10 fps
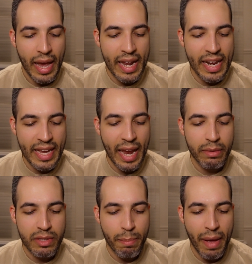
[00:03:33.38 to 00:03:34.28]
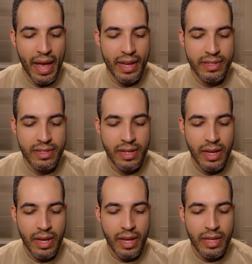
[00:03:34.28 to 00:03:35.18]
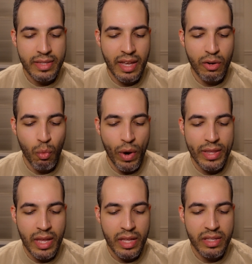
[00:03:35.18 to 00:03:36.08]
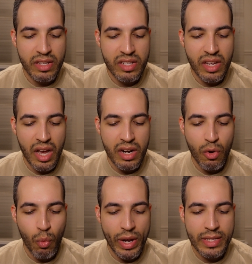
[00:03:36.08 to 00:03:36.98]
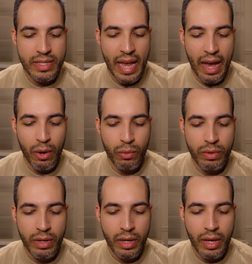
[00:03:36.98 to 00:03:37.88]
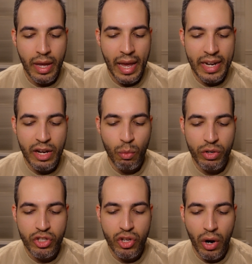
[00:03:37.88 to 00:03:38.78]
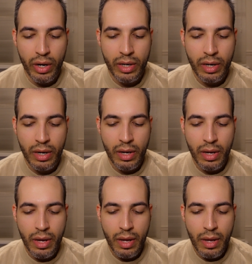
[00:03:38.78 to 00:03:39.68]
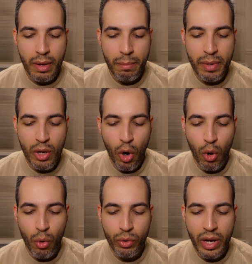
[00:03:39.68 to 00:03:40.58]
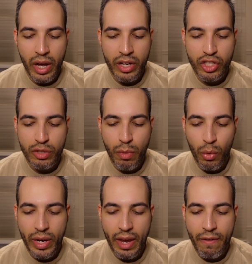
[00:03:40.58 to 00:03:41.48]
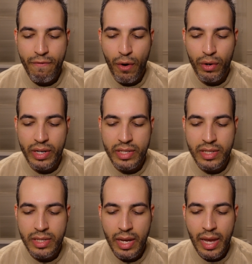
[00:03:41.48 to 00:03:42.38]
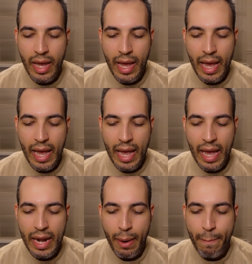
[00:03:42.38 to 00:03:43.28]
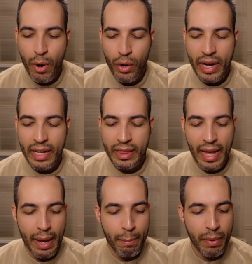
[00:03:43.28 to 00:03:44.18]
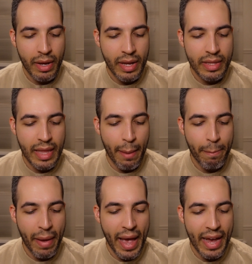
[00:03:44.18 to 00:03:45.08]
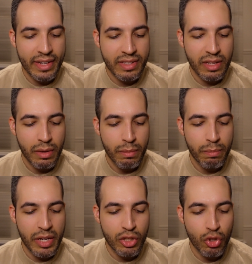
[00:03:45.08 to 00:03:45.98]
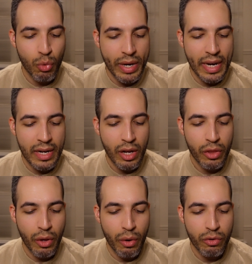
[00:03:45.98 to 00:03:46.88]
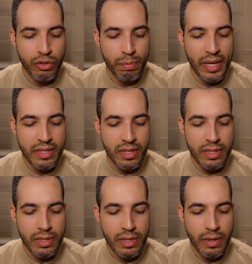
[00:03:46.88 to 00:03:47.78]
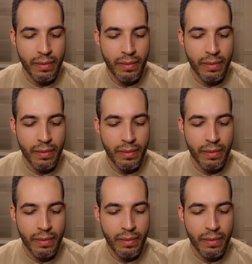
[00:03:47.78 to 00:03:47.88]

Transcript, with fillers: And it came to pass that when the sun went down, and it was dark, behold, a smoking furnace and a burning lamp that passed between those pieces.